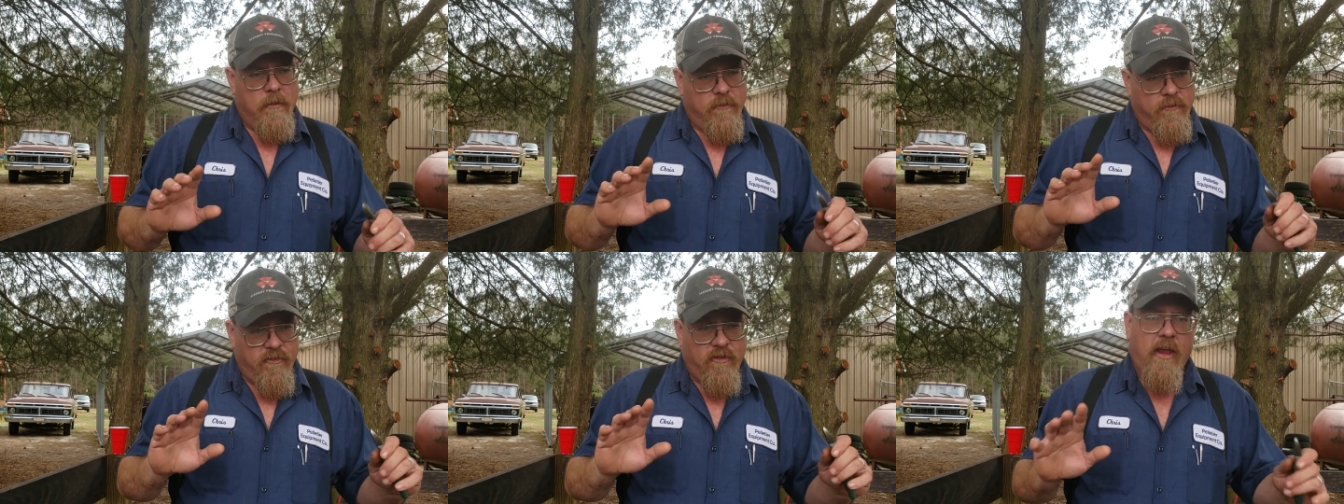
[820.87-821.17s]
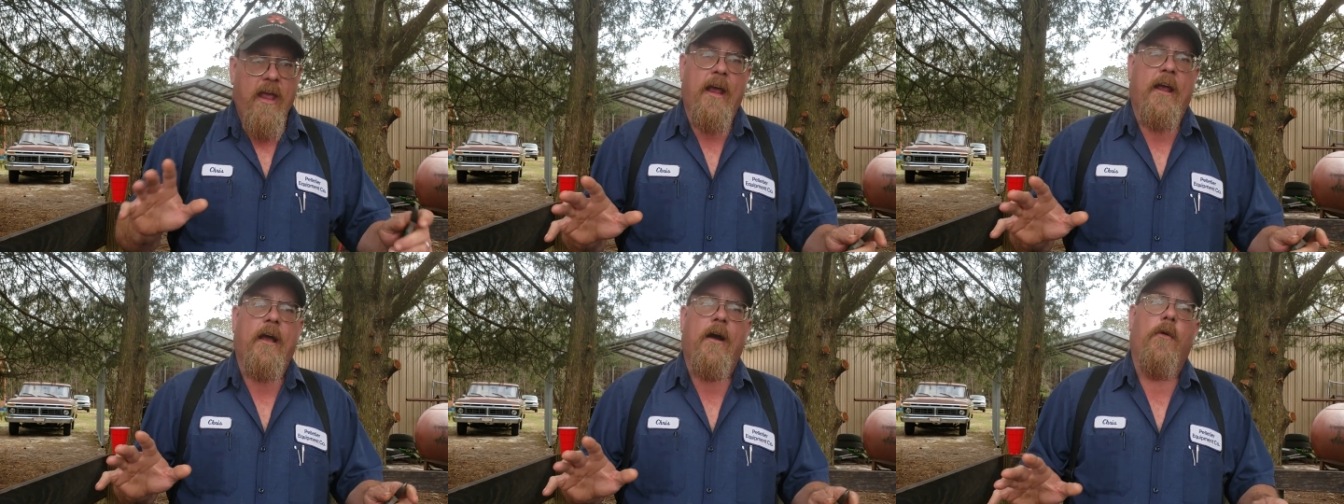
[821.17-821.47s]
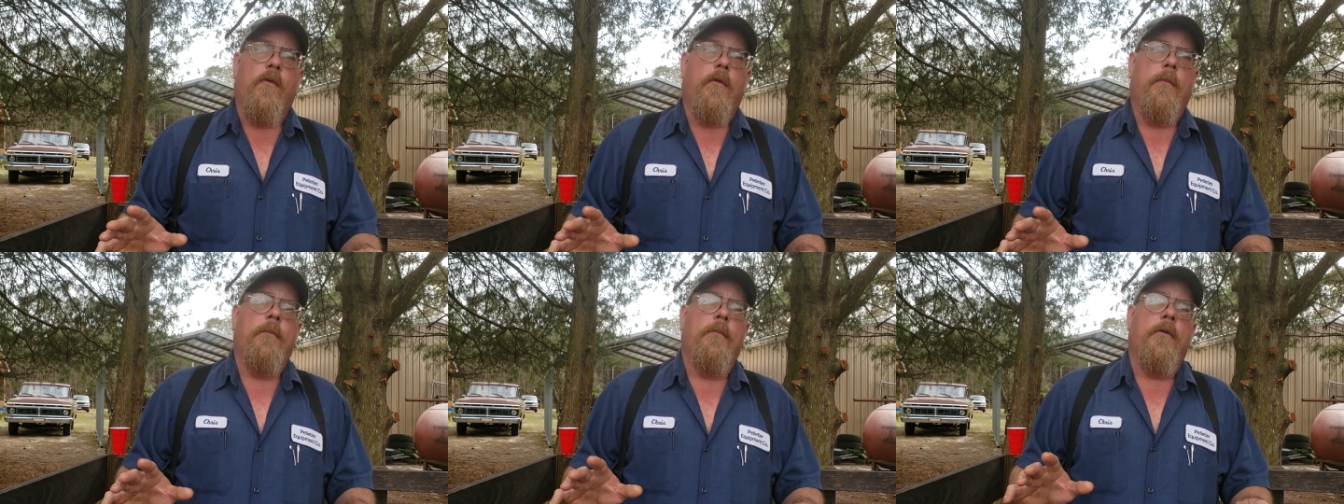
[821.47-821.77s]
Check
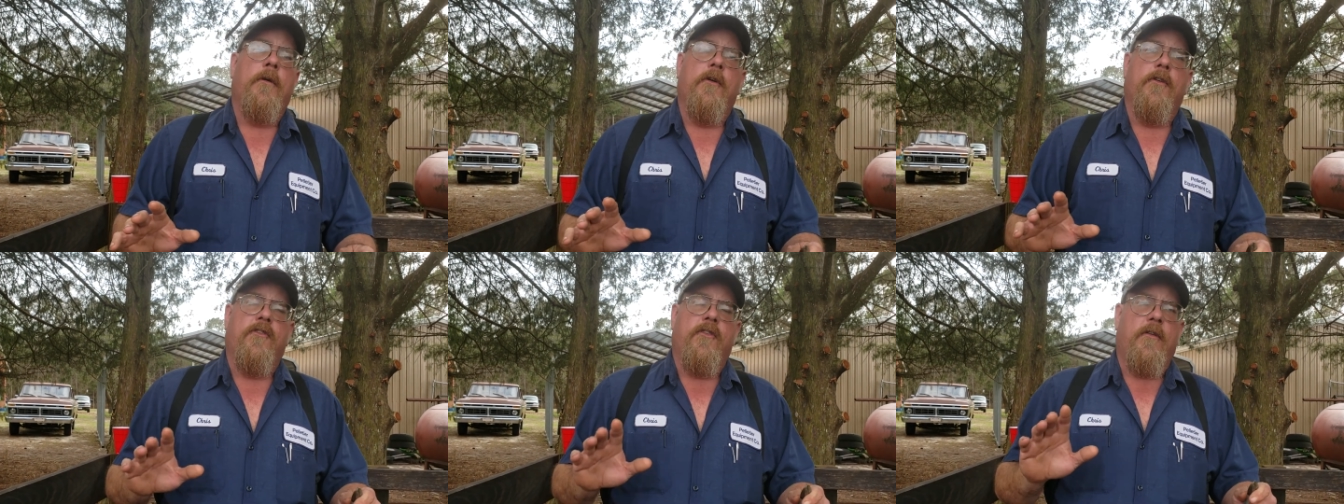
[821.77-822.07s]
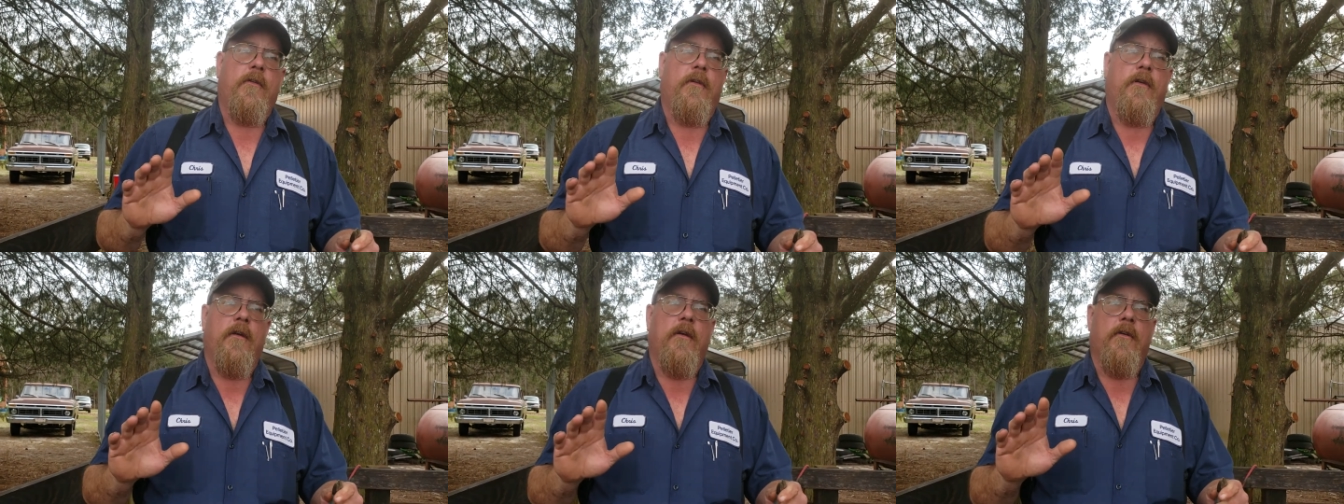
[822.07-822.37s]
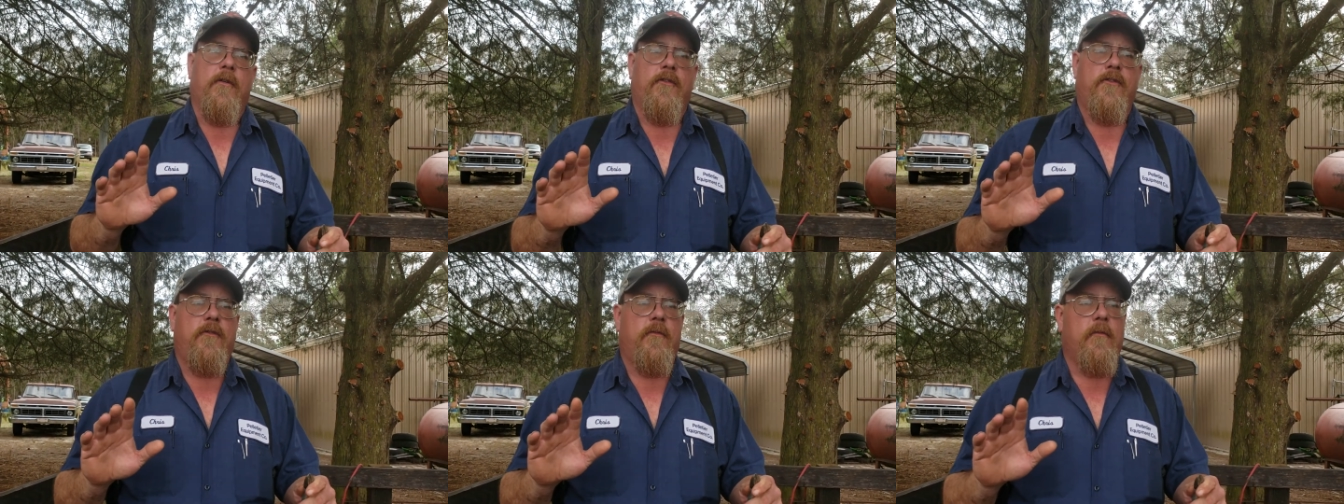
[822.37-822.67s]
on them,
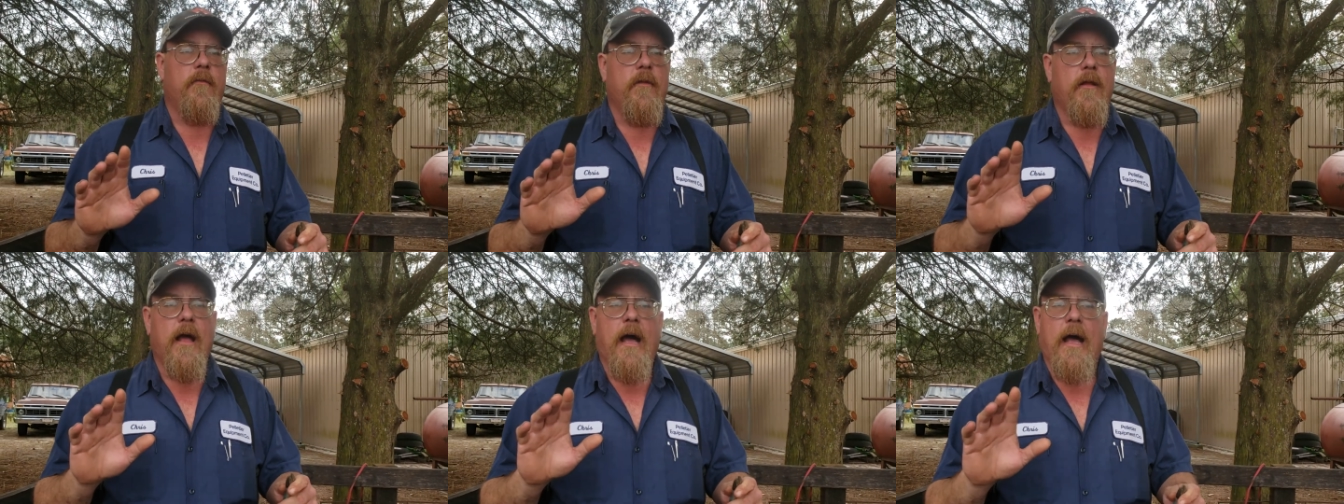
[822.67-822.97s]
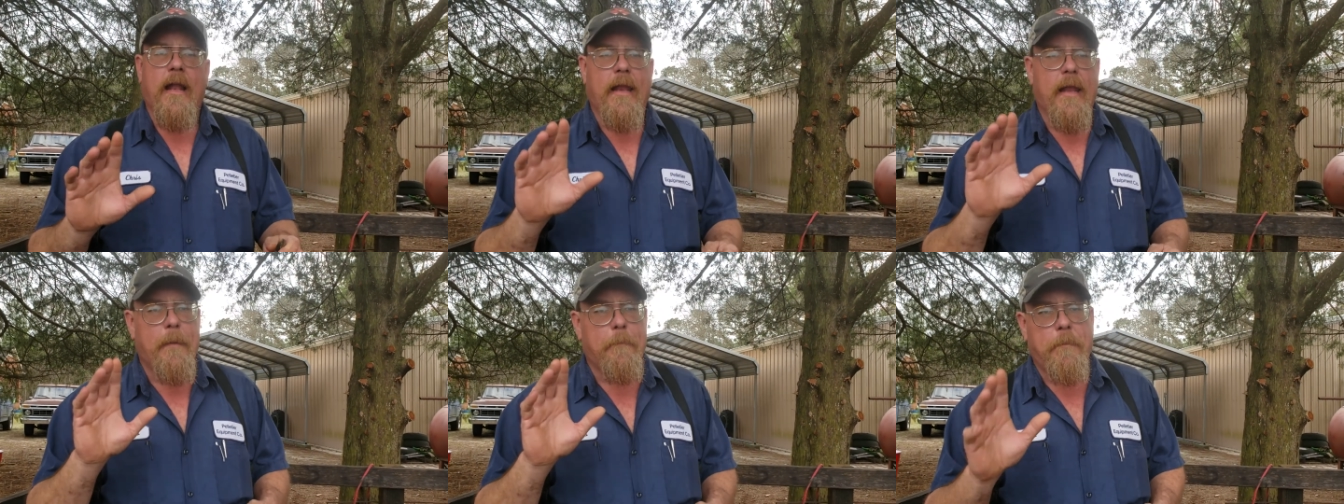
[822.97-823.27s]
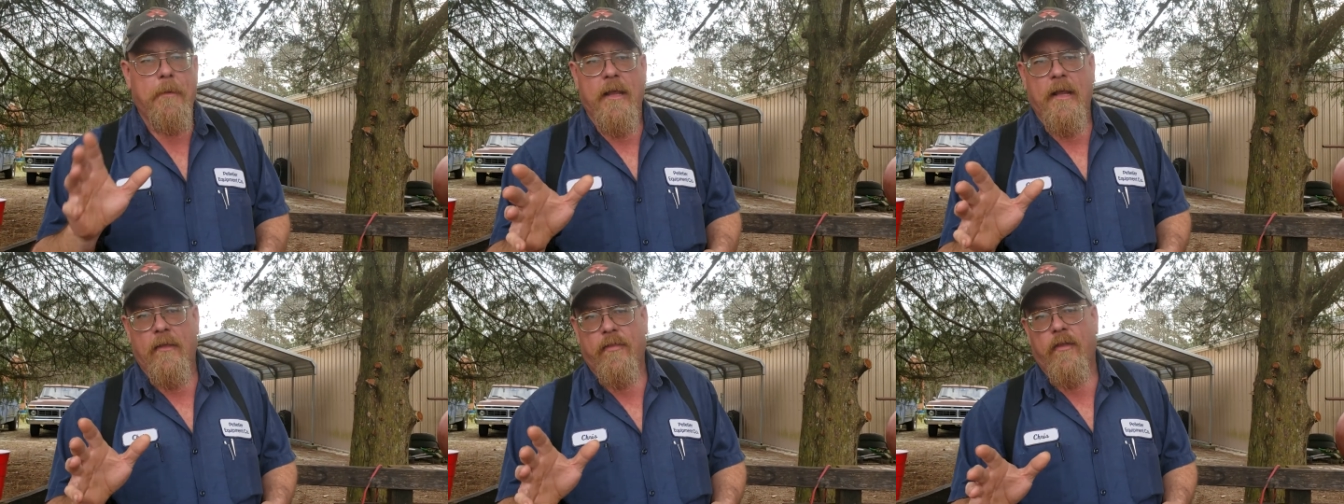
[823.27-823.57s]
because like that
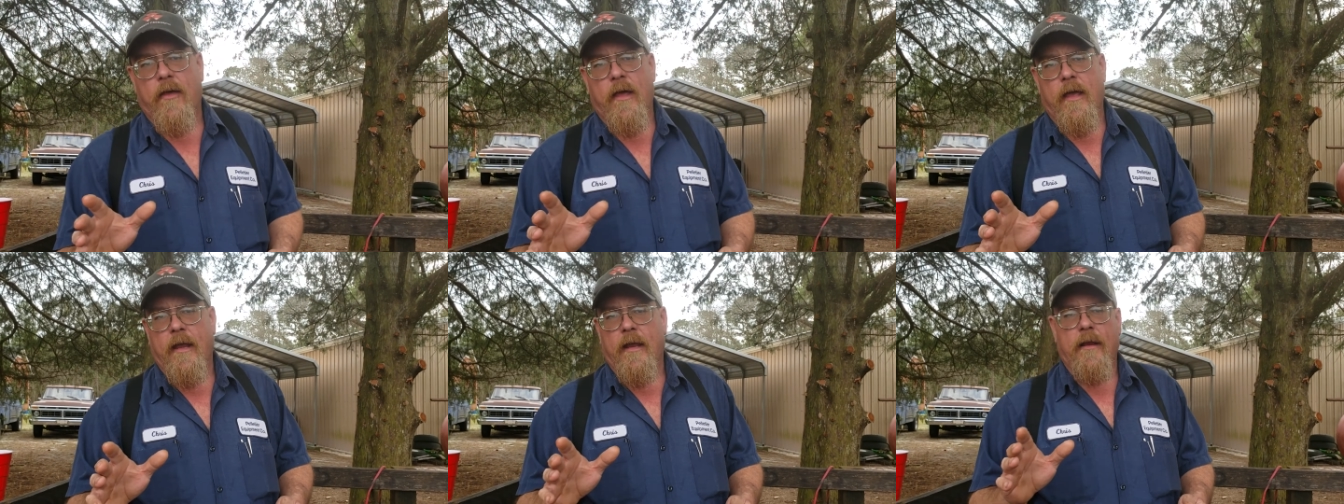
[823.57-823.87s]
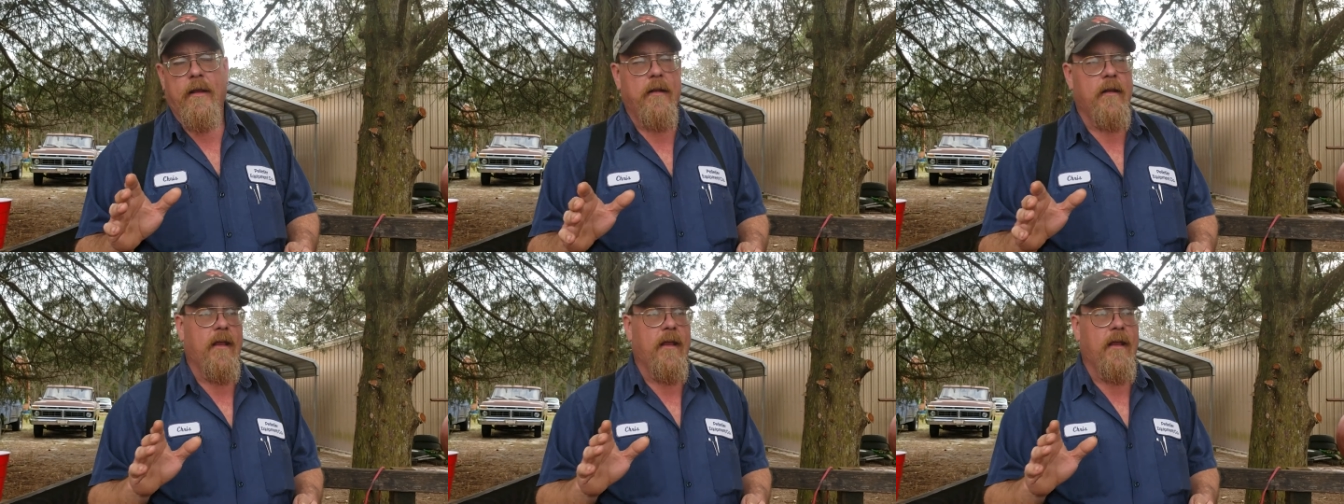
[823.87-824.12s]
pig thing,